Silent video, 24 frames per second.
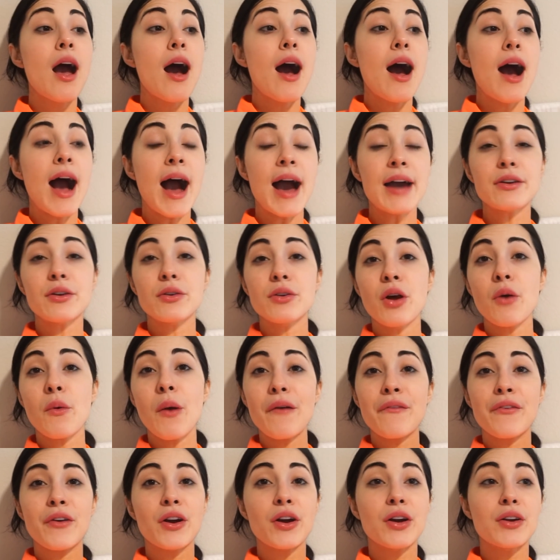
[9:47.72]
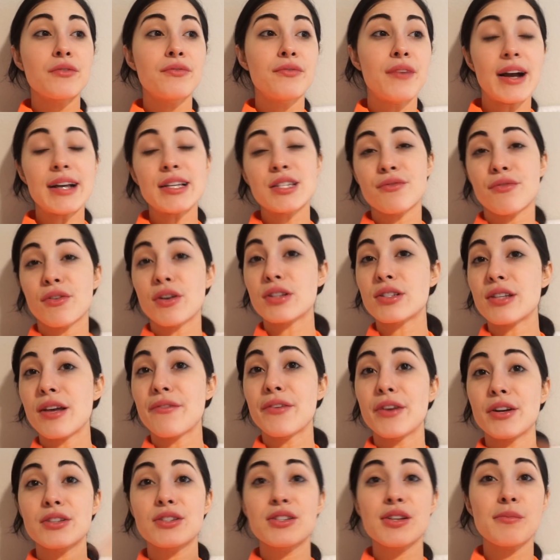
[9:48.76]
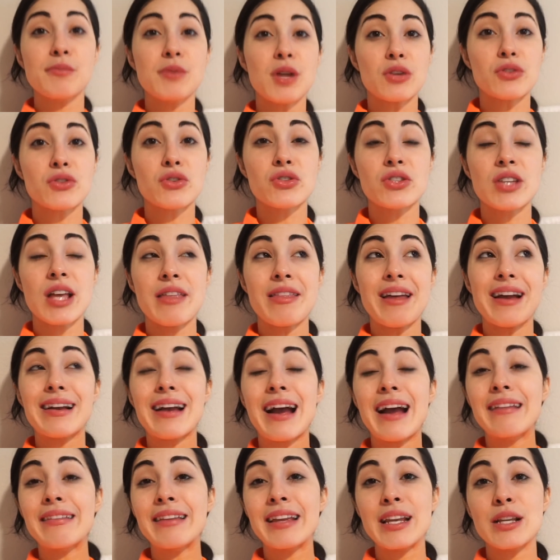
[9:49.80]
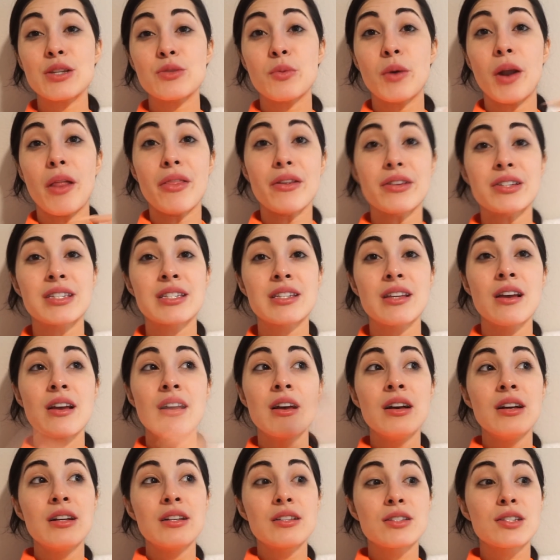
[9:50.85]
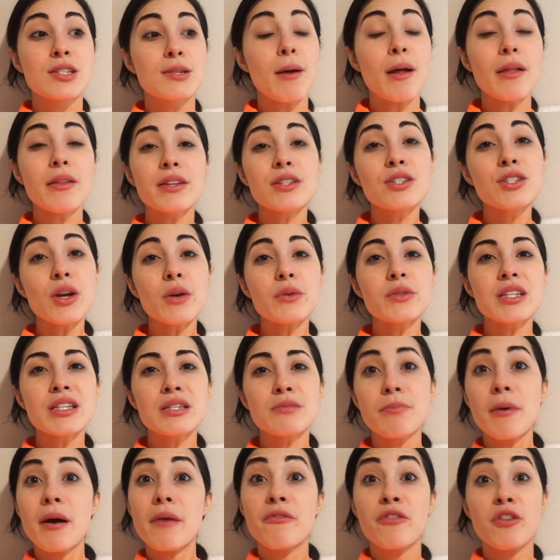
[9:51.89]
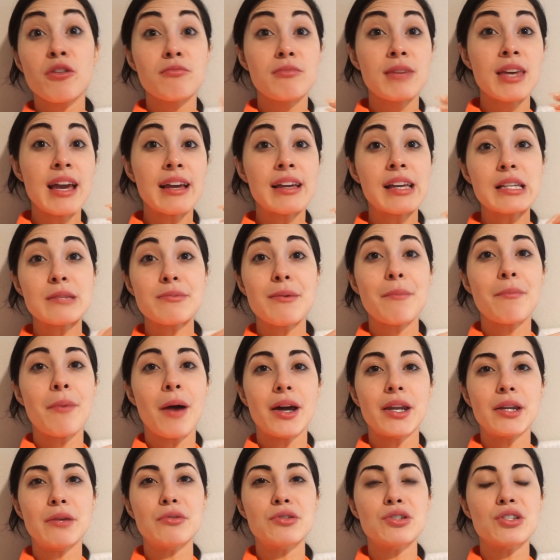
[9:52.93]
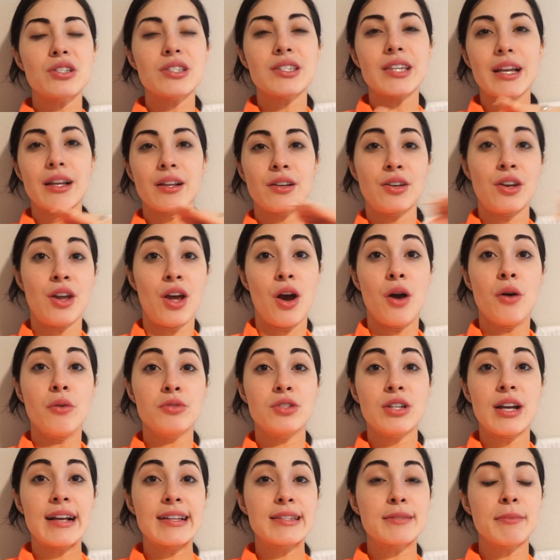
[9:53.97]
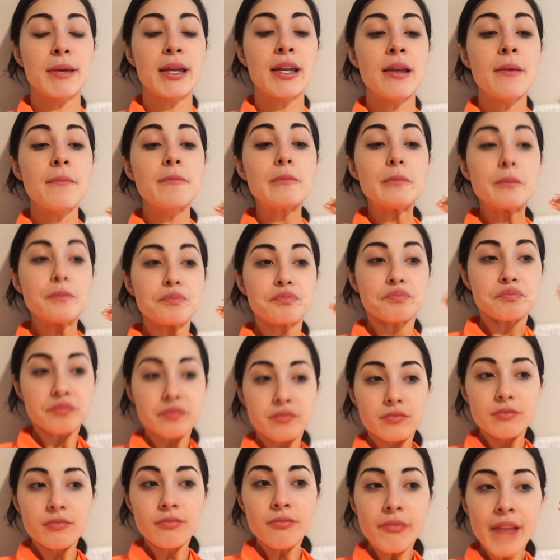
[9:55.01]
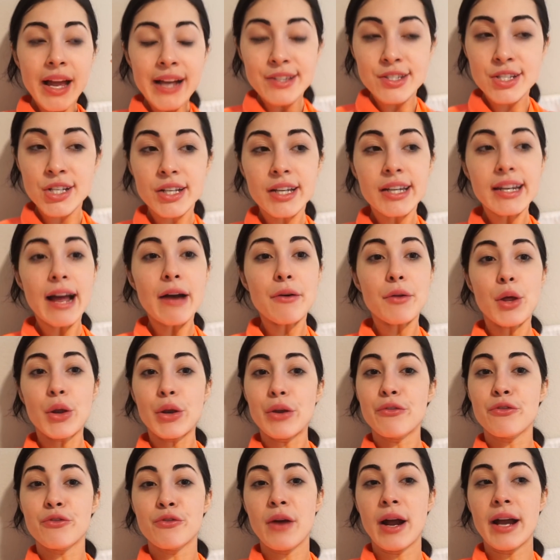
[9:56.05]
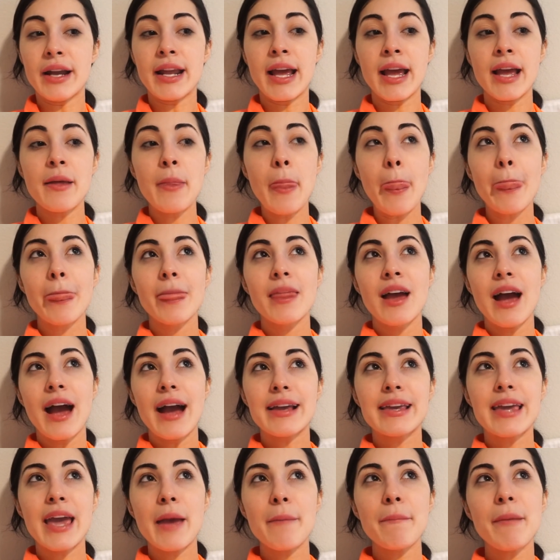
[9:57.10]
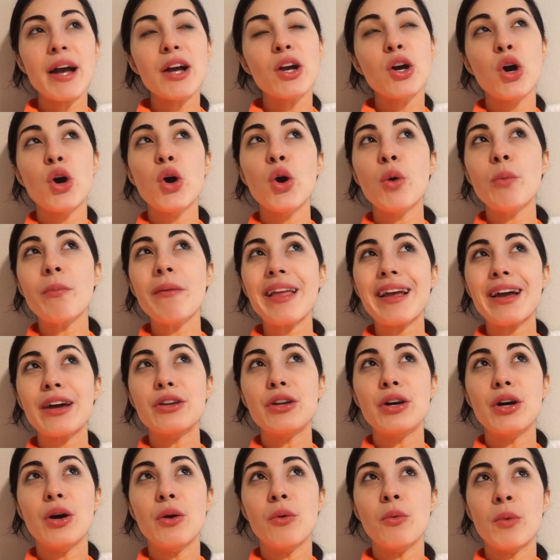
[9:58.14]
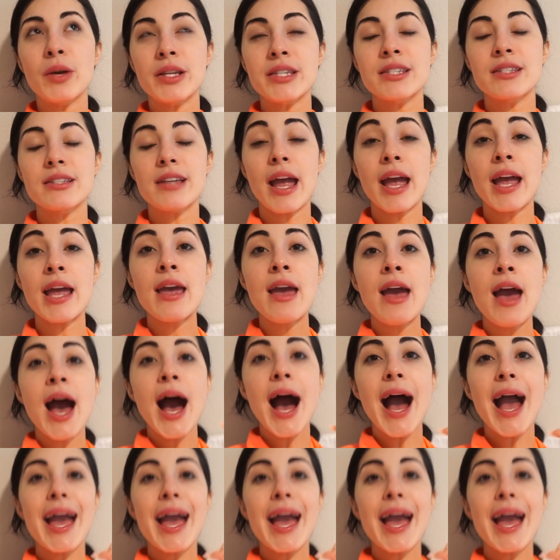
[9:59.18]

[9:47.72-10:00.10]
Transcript: I don't know, I've heard vice versa. I've heard some doctors say that Kyleena is one of the smallest doses, but for me, I guess my body was just like, no, Jasmine, I took it out on a Friday. I came back home like on a Wednesday. I